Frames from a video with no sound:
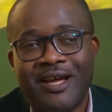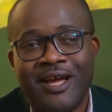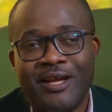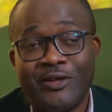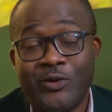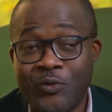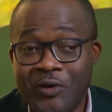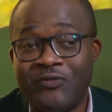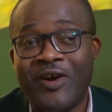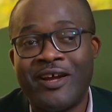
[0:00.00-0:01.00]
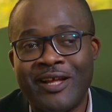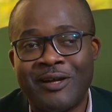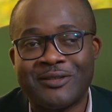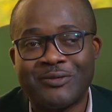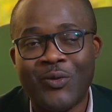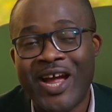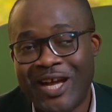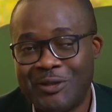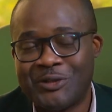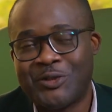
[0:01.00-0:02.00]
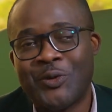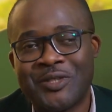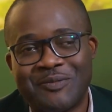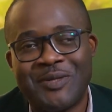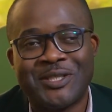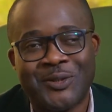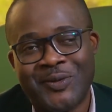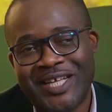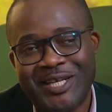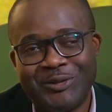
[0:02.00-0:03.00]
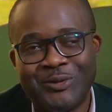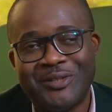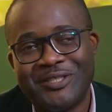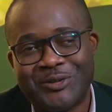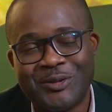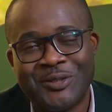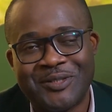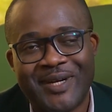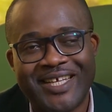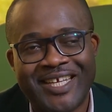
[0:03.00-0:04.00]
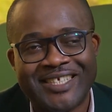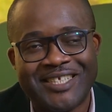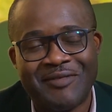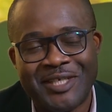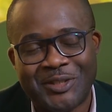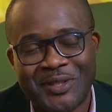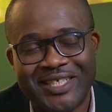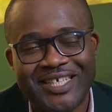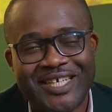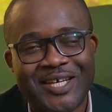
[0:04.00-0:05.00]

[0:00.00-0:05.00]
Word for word: and you will find out why I use the word special when I do introduce my guest eventually.